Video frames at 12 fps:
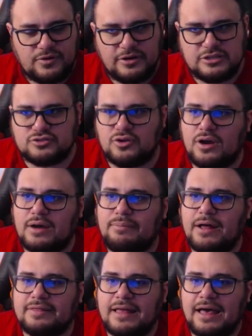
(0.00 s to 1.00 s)
strong
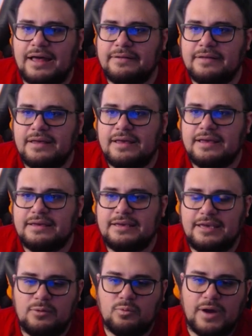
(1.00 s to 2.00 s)
about that,
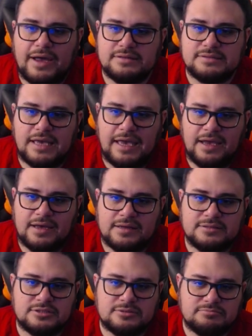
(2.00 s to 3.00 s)
he went
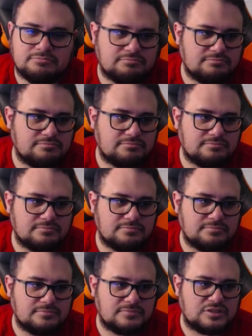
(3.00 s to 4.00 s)
and
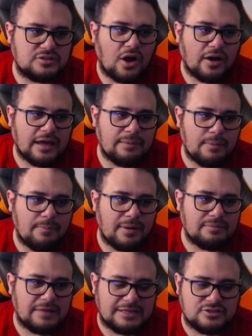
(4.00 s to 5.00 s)
taught him
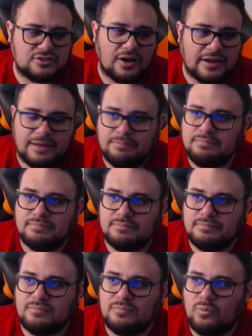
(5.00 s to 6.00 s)

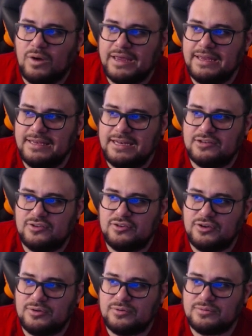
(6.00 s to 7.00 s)
what he needed to
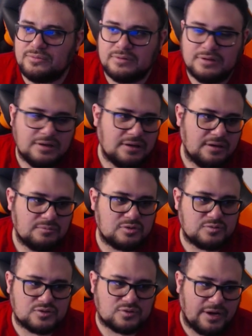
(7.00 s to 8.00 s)
do, which
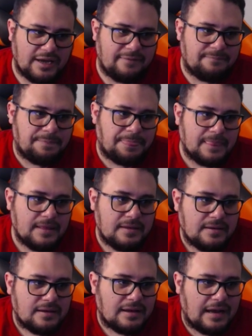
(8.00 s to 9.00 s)
was great.
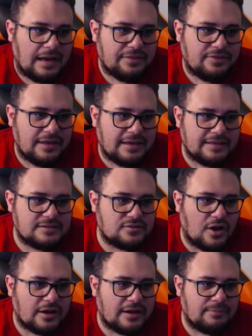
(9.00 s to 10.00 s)
I think it's
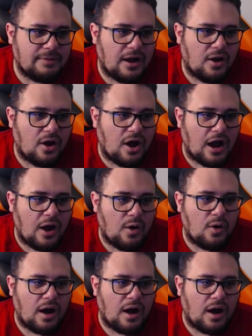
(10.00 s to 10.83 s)
talking about how